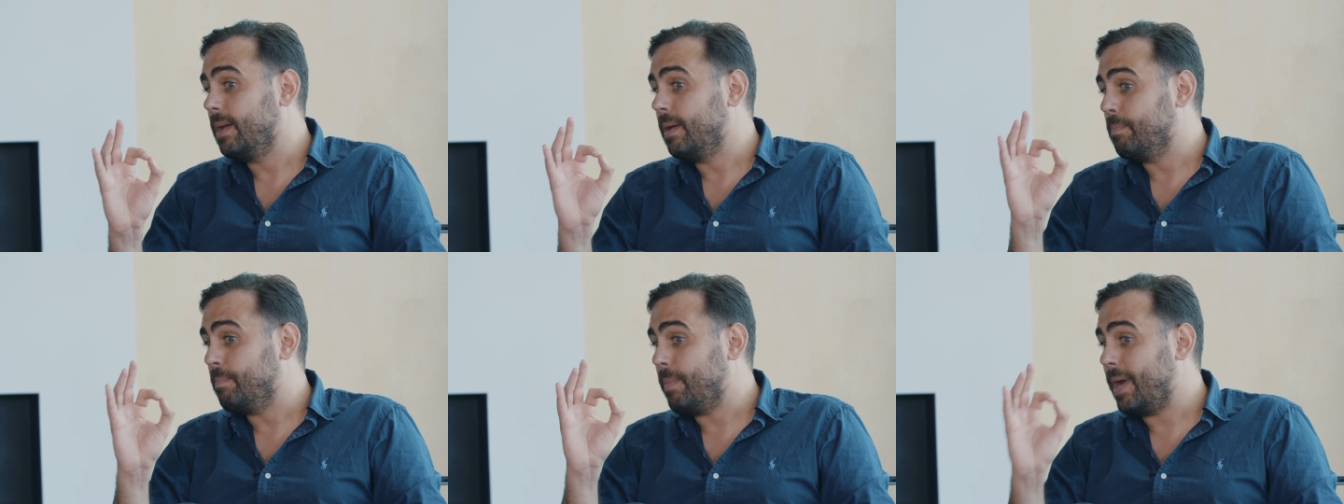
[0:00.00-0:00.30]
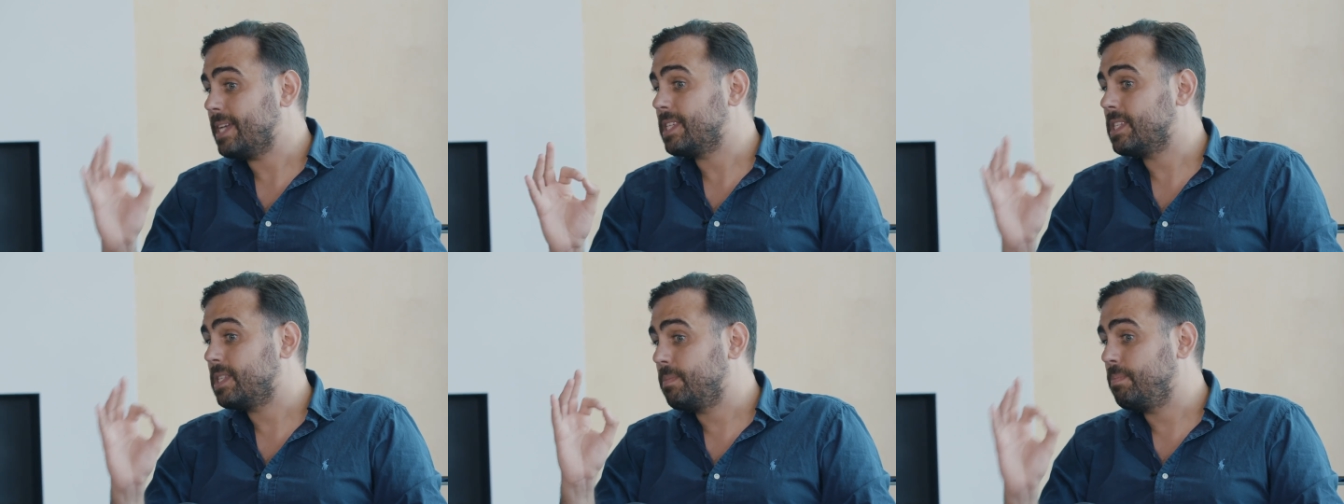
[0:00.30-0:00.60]

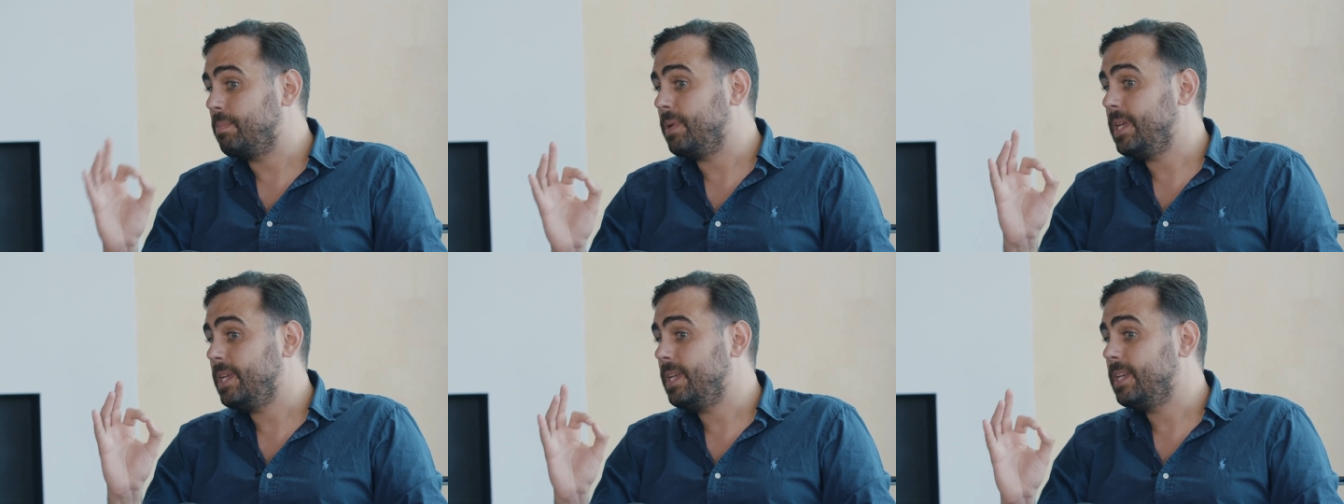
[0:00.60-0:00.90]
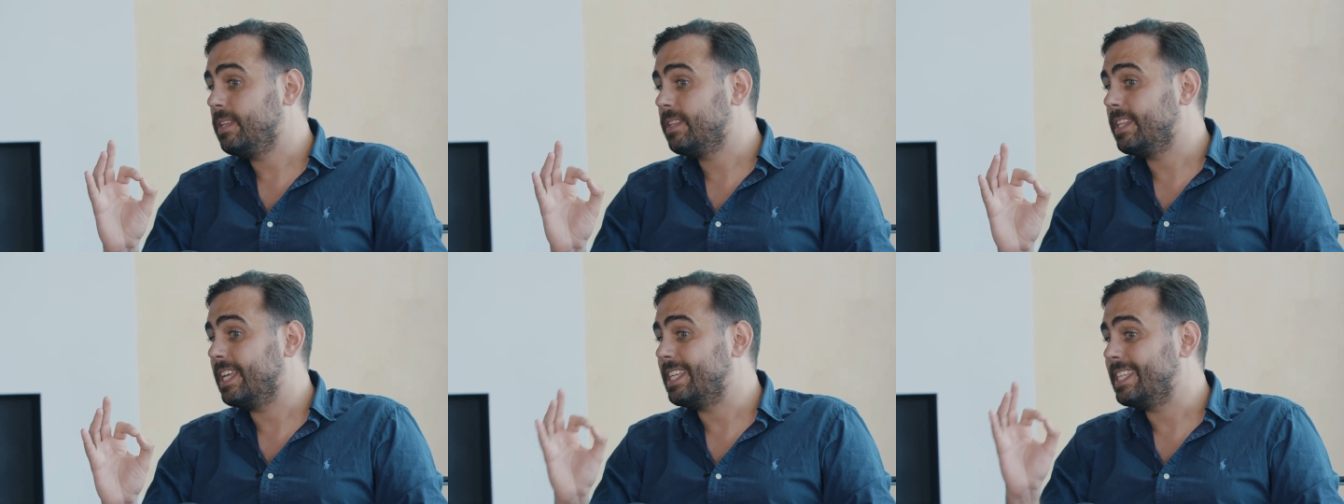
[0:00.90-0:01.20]
must
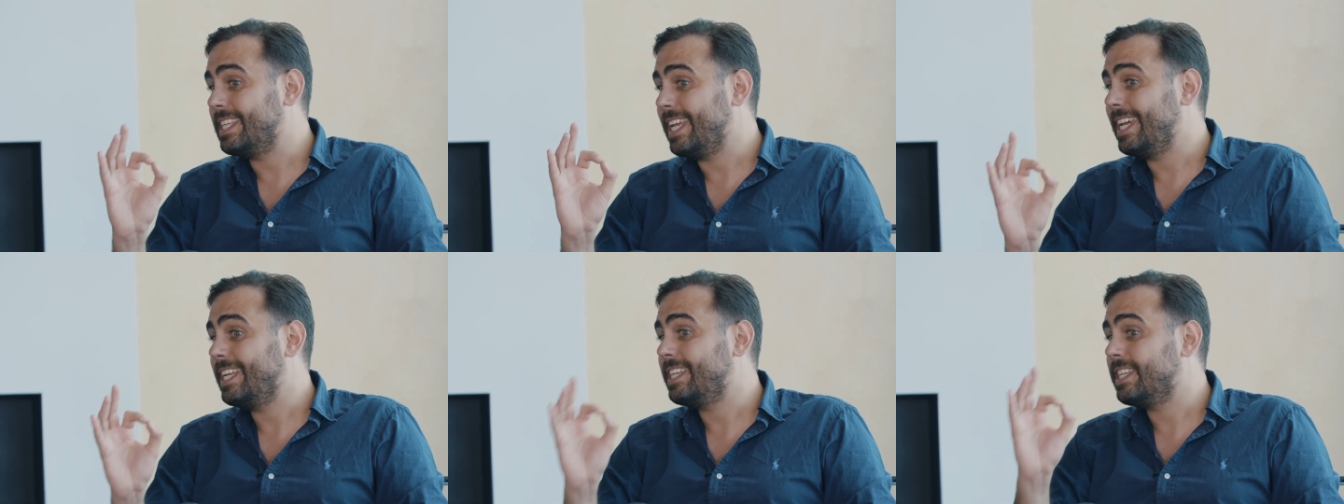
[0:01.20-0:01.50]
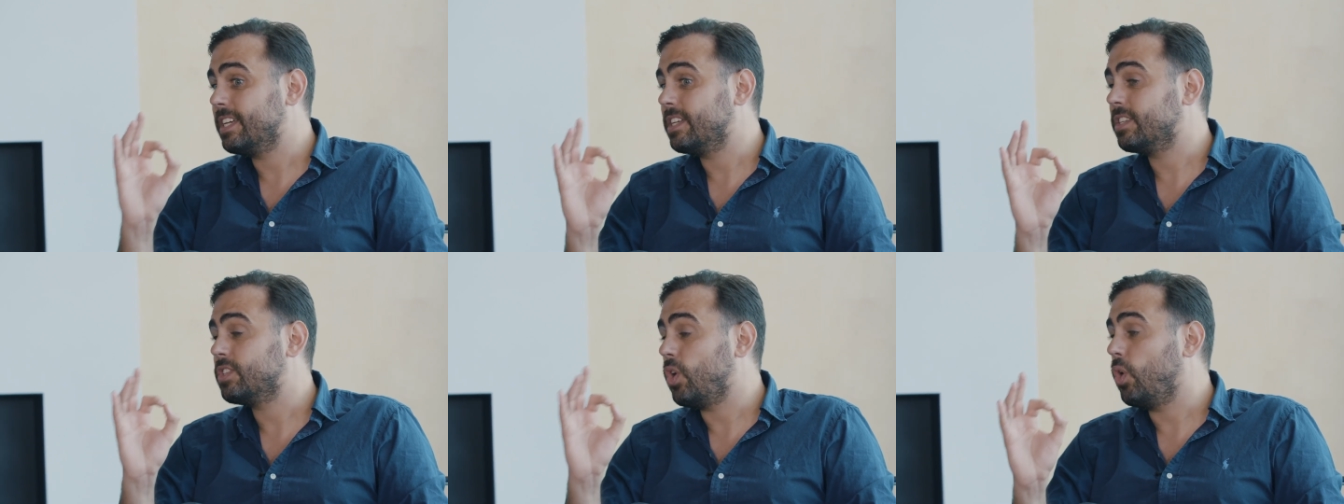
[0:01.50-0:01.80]
be that
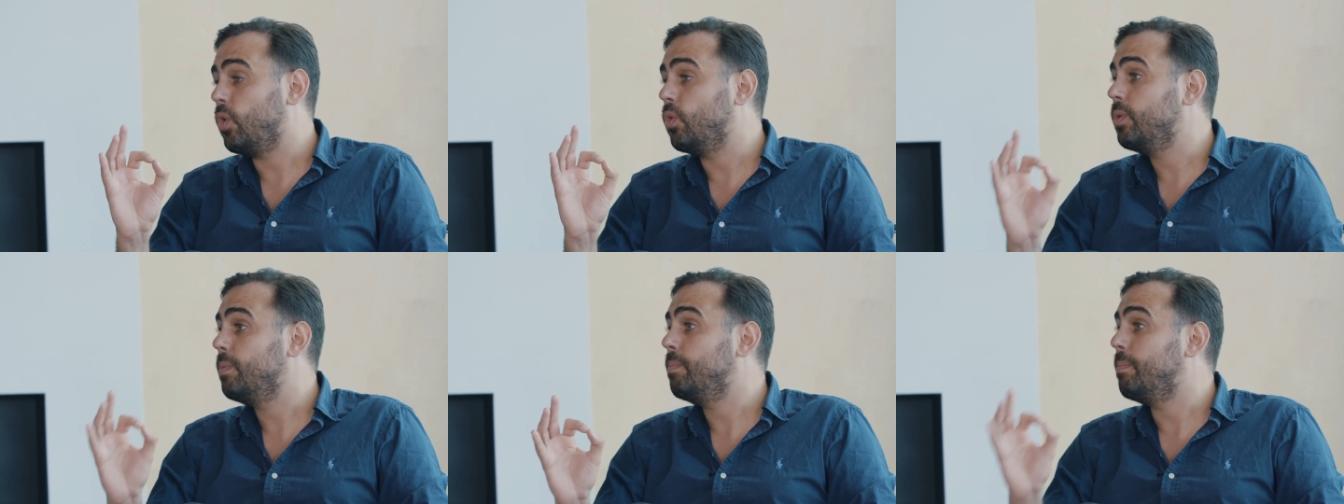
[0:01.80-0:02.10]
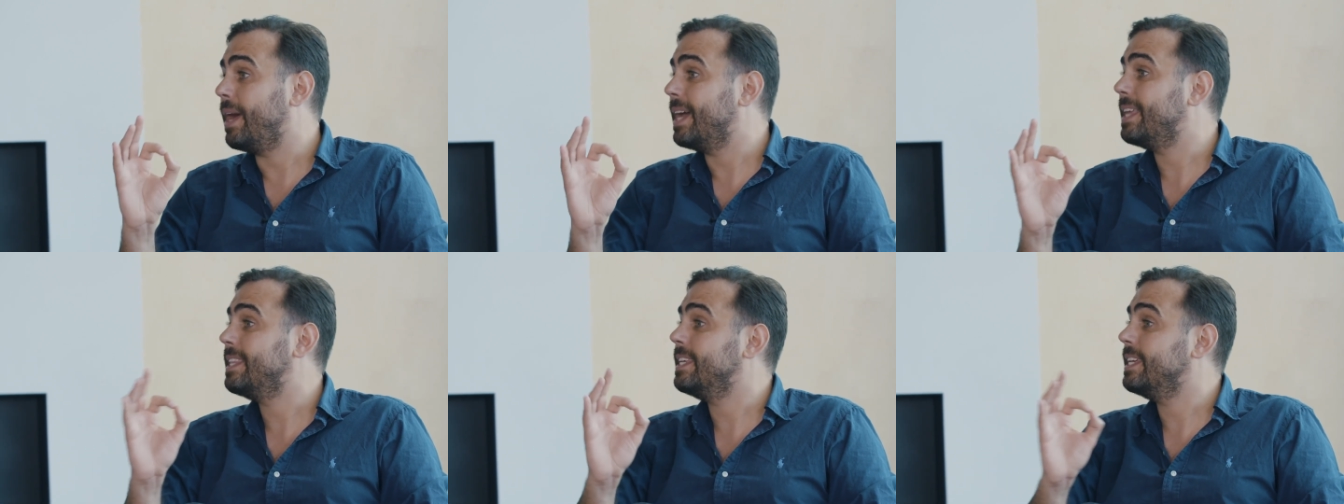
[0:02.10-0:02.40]
data is owned
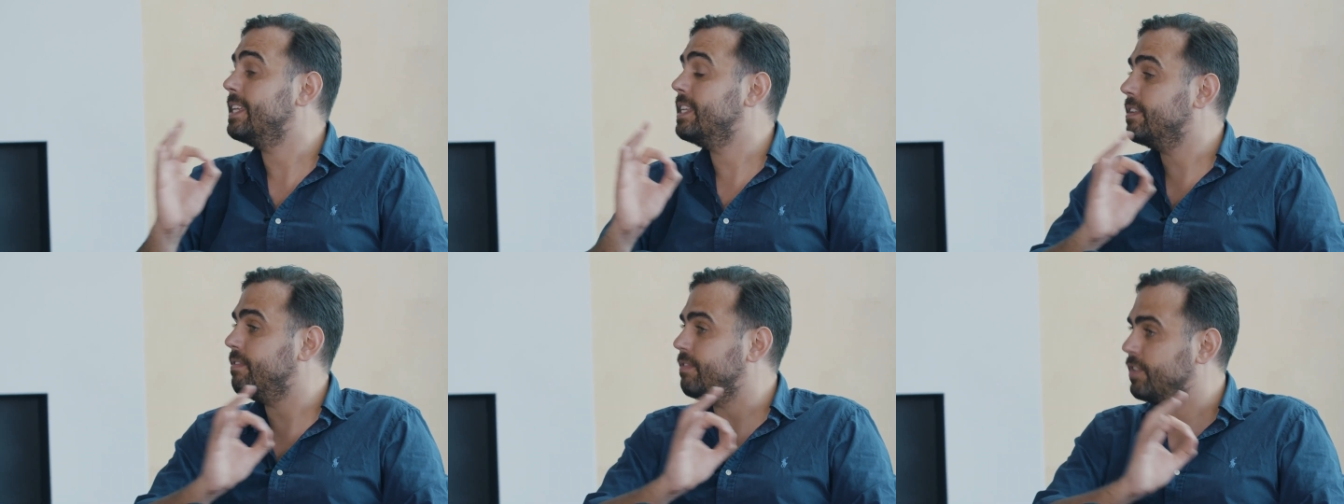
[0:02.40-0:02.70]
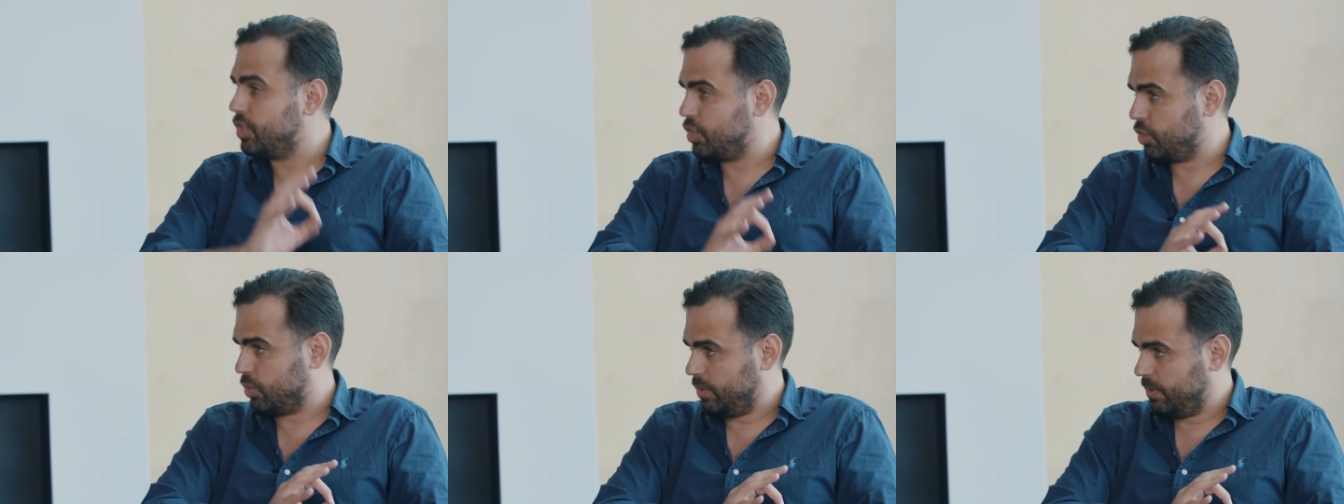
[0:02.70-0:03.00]
by the
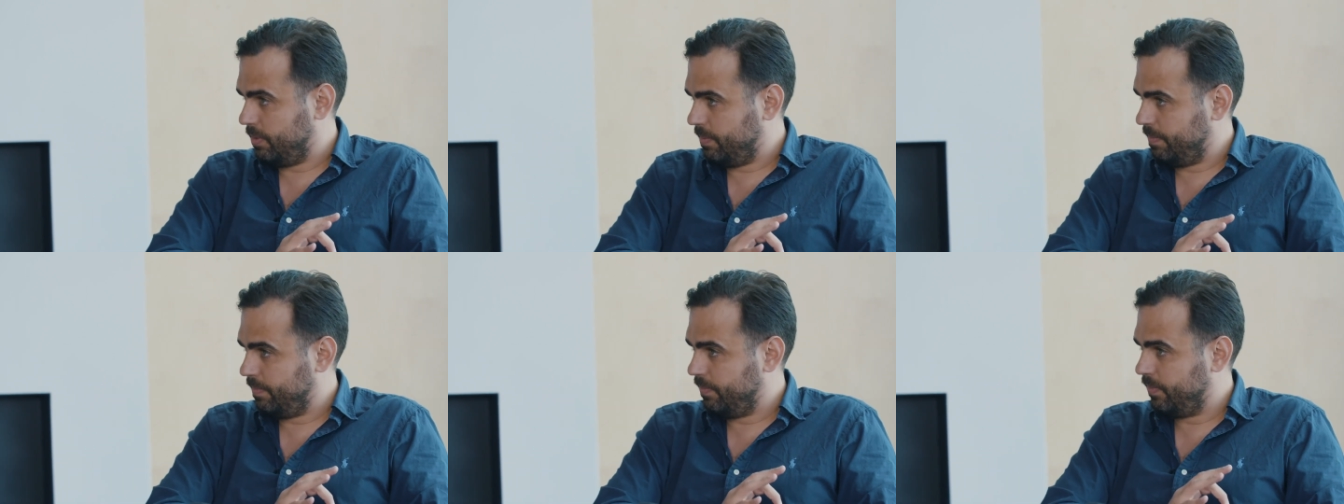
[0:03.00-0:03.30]
individual.